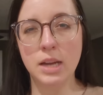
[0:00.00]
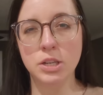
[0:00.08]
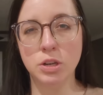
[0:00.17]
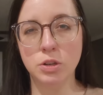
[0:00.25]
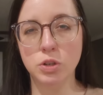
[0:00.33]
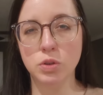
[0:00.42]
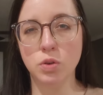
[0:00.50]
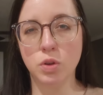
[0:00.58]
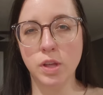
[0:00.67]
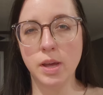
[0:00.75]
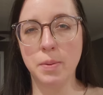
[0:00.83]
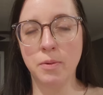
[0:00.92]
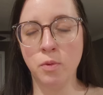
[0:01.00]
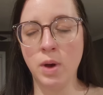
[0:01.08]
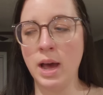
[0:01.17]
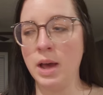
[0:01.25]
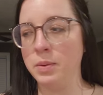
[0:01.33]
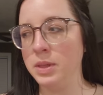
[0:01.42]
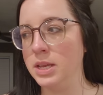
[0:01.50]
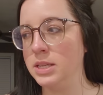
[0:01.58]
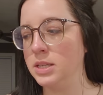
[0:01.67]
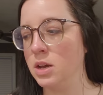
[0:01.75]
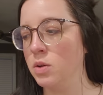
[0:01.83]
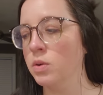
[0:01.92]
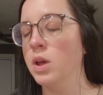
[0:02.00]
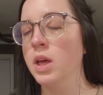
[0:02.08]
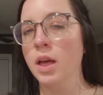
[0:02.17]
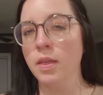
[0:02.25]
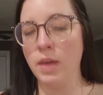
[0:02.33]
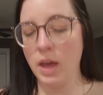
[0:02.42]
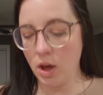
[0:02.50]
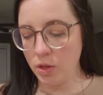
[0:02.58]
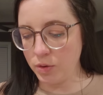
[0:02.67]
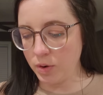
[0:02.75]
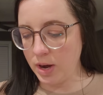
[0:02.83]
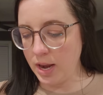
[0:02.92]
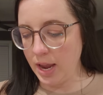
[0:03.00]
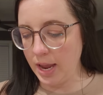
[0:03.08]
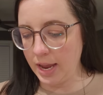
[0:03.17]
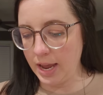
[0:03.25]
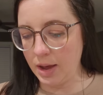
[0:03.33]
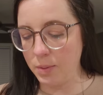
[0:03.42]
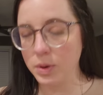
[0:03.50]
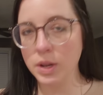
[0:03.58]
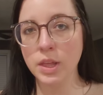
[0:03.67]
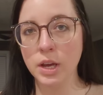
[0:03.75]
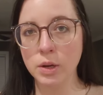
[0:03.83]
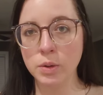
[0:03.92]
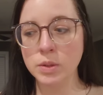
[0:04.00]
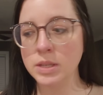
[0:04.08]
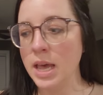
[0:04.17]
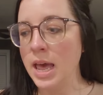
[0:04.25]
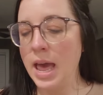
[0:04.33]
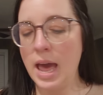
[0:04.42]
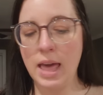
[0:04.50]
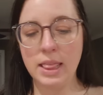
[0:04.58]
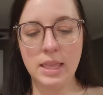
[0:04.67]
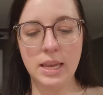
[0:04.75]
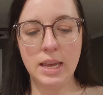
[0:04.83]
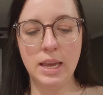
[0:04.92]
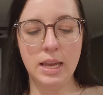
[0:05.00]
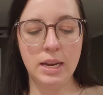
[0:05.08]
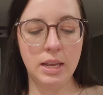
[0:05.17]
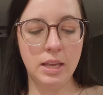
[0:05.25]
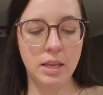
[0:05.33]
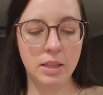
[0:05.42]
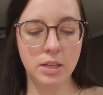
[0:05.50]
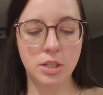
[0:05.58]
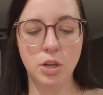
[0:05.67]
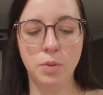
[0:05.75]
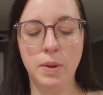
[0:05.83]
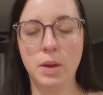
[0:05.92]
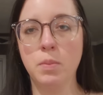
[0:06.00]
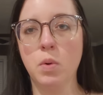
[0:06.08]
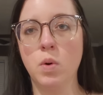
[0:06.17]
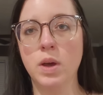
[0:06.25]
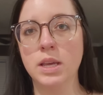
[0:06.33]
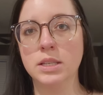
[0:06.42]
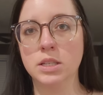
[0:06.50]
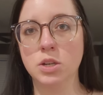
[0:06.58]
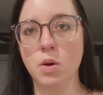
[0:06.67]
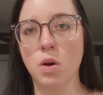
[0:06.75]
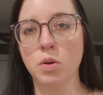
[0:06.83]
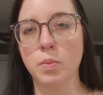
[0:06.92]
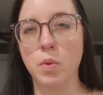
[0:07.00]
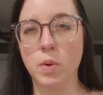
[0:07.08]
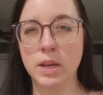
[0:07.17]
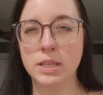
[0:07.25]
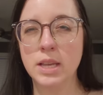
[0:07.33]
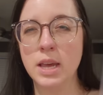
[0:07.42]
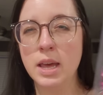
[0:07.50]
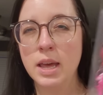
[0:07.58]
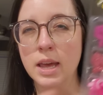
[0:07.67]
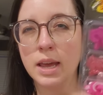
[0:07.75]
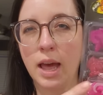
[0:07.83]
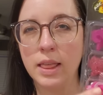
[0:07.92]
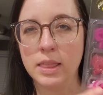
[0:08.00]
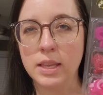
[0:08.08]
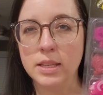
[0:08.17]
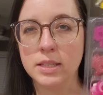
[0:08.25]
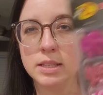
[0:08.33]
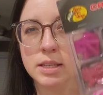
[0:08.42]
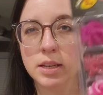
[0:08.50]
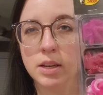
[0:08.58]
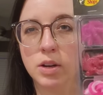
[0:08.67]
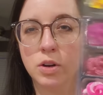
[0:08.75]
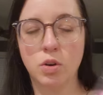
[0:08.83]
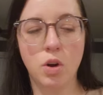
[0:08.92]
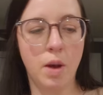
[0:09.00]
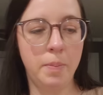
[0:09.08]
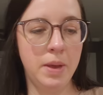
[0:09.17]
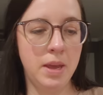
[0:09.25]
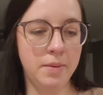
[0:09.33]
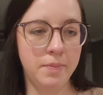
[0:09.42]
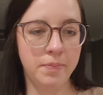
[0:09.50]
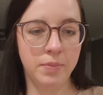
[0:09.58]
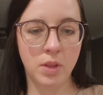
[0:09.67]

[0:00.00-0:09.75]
Showed you a little clip of Wyatt with his on. They all three got one of those. And then the two big boys, two older boys, got this crappie,